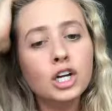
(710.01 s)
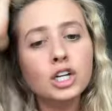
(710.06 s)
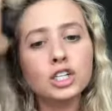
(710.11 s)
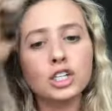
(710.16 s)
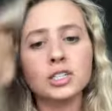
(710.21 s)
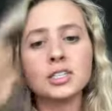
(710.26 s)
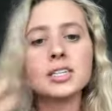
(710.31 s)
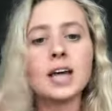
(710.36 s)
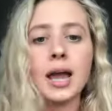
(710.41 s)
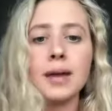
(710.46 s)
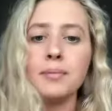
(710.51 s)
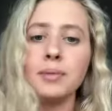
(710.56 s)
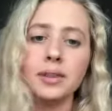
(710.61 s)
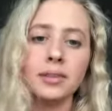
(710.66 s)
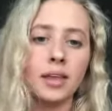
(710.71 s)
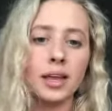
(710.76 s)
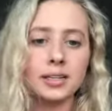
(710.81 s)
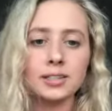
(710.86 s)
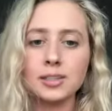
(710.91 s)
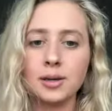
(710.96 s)
just type in
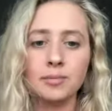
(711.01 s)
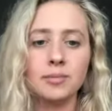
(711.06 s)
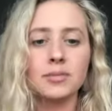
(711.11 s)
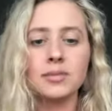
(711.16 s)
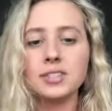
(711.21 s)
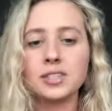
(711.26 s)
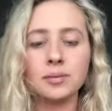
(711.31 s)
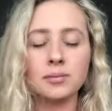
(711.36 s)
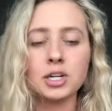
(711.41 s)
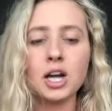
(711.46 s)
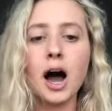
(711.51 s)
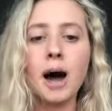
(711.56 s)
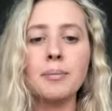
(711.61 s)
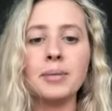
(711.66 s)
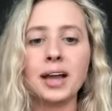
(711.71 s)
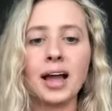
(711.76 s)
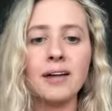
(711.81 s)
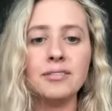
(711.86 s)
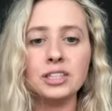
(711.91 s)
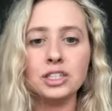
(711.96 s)
like some some
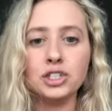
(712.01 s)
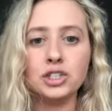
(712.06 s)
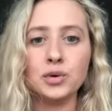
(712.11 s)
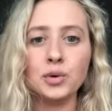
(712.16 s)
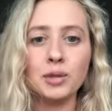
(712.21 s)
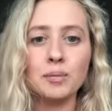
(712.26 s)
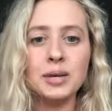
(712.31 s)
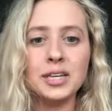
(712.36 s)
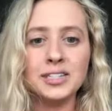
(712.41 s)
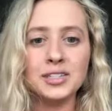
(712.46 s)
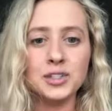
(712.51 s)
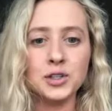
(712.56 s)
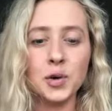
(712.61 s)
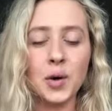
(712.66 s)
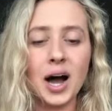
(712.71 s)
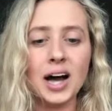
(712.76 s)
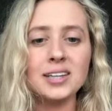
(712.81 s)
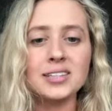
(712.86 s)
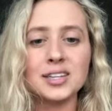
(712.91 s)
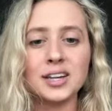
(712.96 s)
topic having to do with
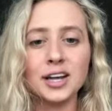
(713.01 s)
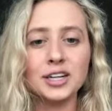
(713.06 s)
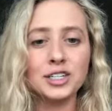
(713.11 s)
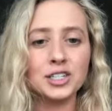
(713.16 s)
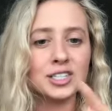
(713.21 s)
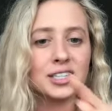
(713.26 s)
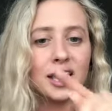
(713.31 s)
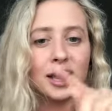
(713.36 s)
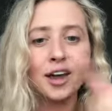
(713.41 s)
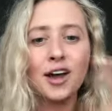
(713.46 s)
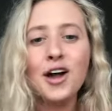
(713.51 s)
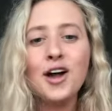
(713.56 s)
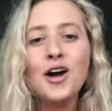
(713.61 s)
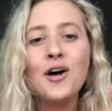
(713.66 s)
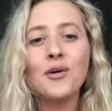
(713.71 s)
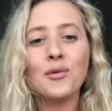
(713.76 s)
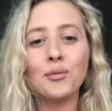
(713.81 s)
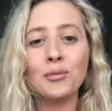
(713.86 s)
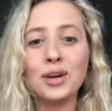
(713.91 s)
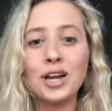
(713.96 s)
PCOS and I just like
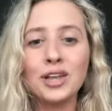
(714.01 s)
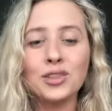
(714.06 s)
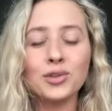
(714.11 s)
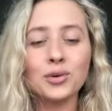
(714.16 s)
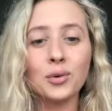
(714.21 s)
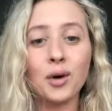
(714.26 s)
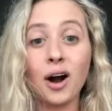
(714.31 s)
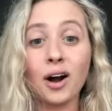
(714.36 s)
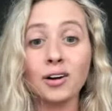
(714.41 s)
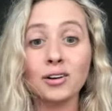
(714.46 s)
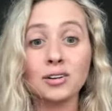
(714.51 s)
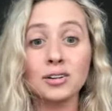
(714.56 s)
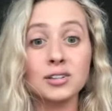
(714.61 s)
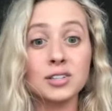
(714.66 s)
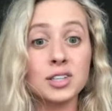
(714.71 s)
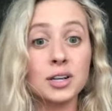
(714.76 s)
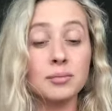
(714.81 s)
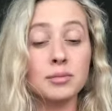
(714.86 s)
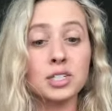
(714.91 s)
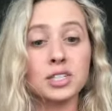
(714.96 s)
read through articles
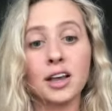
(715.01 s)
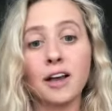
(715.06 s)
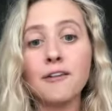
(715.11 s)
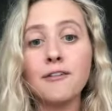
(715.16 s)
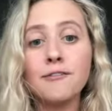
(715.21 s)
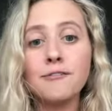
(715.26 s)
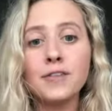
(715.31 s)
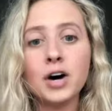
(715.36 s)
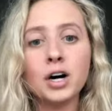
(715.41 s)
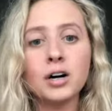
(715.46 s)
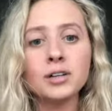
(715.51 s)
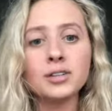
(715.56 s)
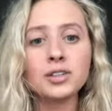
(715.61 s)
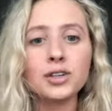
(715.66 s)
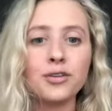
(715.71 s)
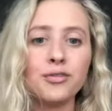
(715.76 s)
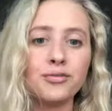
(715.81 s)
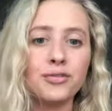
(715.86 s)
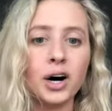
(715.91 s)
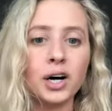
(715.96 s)
and I'm just like false,
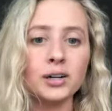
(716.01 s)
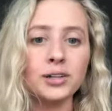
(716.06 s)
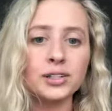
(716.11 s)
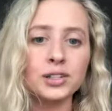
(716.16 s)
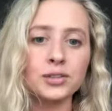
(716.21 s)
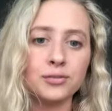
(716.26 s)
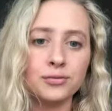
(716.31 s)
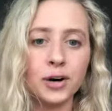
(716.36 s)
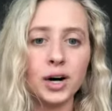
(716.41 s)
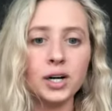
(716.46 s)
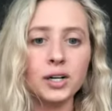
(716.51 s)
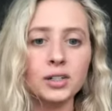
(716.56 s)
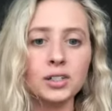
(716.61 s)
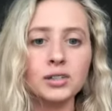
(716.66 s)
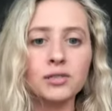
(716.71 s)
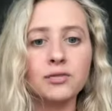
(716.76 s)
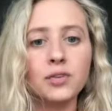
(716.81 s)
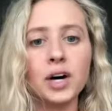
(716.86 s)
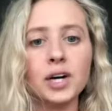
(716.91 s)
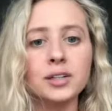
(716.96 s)
false, false,
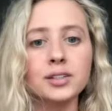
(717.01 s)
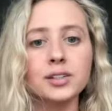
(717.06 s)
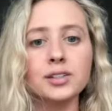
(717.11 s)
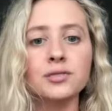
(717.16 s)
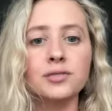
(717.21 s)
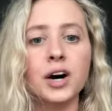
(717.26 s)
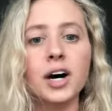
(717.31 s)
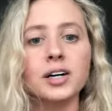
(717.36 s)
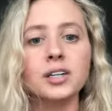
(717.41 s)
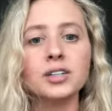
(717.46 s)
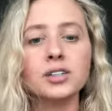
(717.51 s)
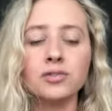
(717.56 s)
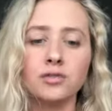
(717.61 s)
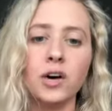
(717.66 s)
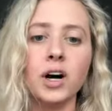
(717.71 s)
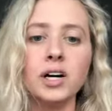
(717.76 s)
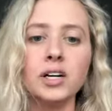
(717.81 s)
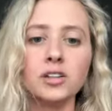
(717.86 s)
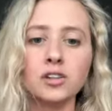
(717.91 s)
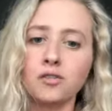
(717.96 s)
false, false,
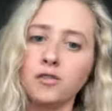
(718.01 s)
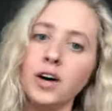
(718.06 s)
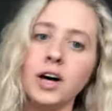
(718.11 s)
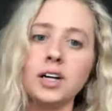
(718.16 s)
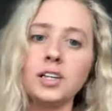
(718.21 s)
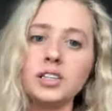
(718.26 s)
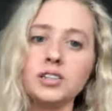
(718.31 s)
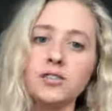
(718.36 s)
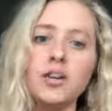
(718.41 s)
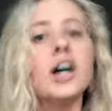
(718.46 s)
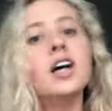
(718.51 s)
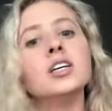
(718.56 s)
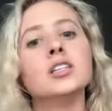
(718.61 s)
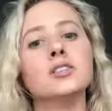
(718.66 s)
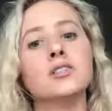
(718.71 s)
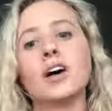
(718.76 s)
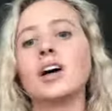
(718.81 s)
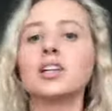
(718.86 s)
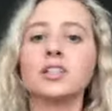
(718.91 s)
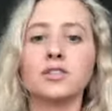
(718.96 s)
false, false, false,
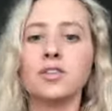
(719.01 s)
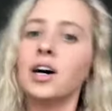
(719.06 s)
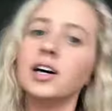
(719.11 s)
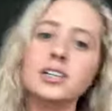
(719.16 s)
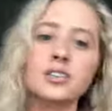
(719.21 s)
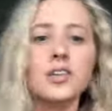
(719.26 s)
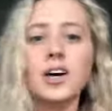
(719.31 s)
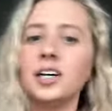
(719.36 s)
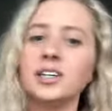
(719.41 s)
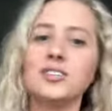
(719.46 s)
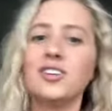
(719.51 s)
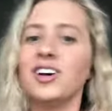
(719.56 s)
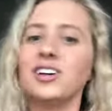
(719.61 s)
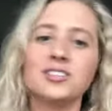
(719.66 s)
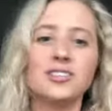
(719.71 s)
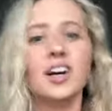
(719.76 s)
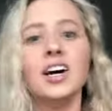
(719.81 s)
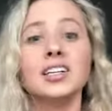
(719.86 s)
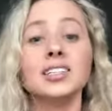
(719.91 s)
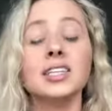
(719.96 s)
false, false, false, false,
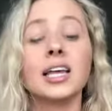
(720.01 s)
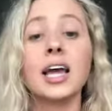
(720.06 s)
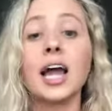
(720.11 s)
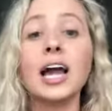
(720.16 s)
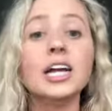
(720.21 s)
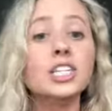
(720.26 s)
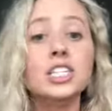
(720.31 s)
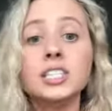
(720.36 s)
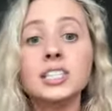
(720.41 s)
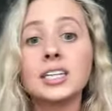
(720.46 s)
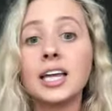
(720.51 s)
false. Like I just